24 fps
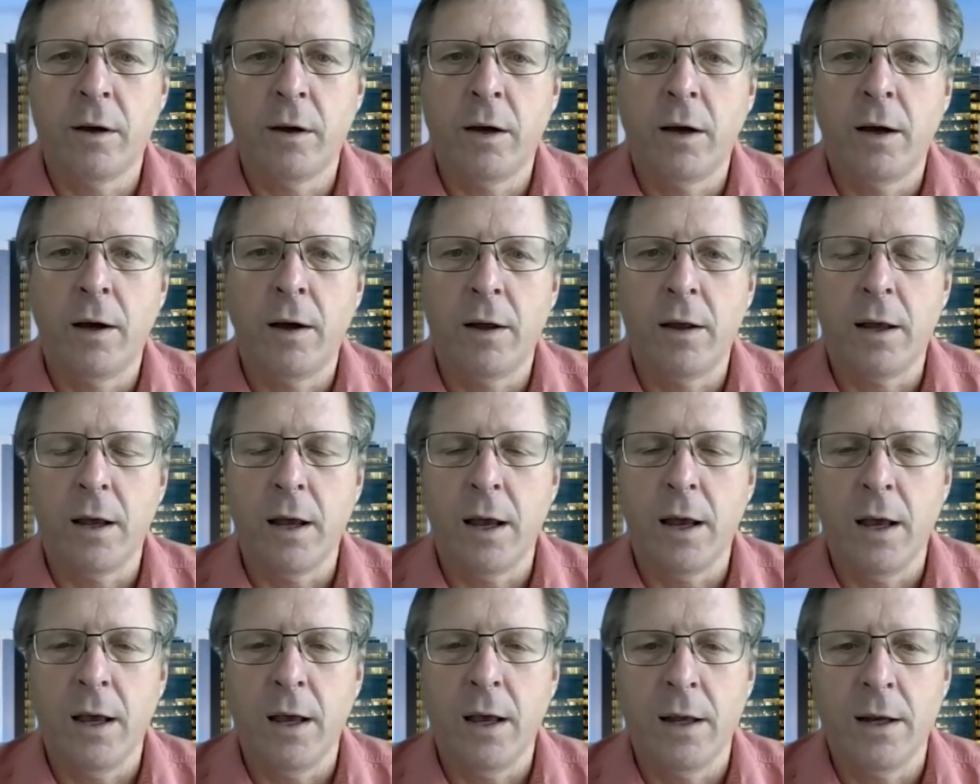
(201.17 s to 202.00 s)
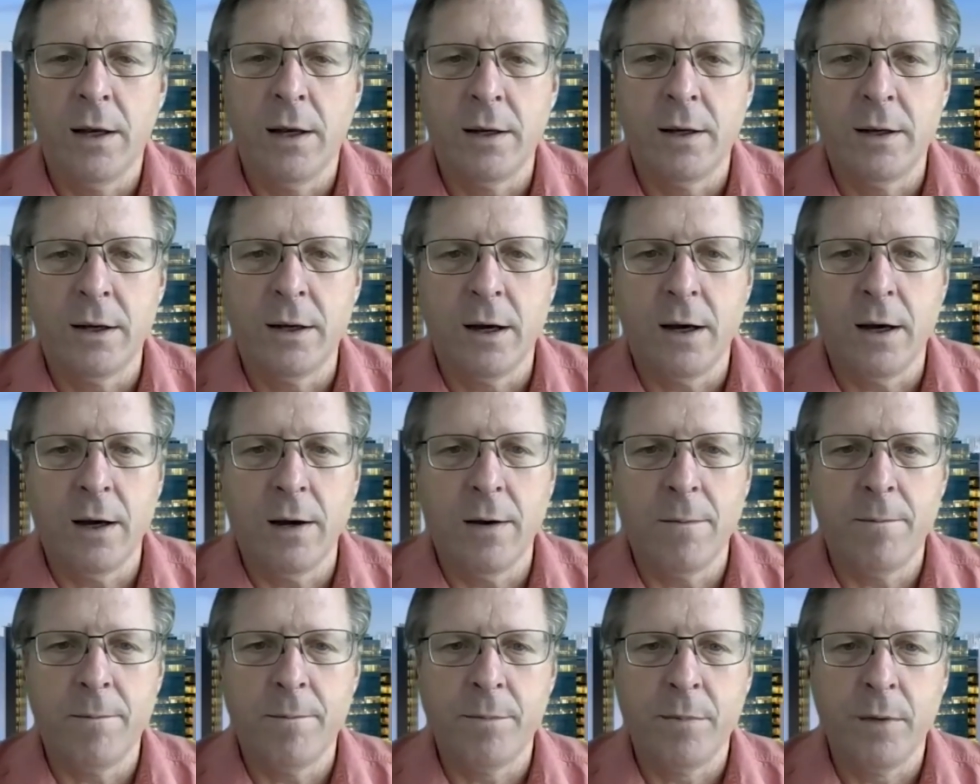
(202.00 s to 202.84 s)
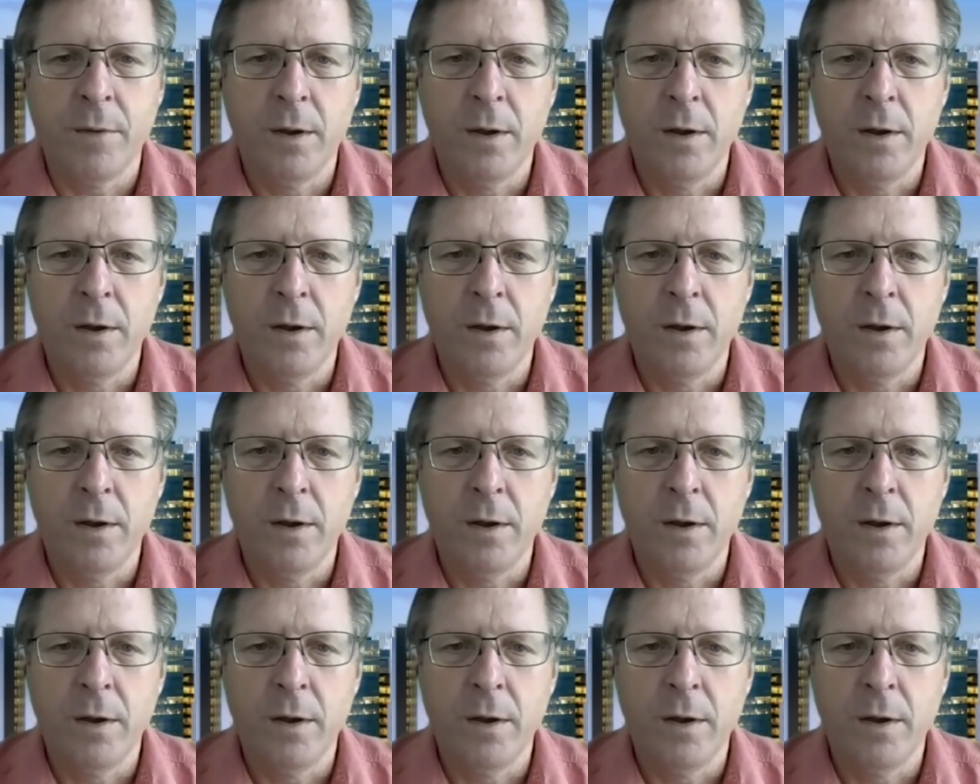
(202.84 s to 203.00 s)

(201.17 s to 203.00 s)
Uh, and um,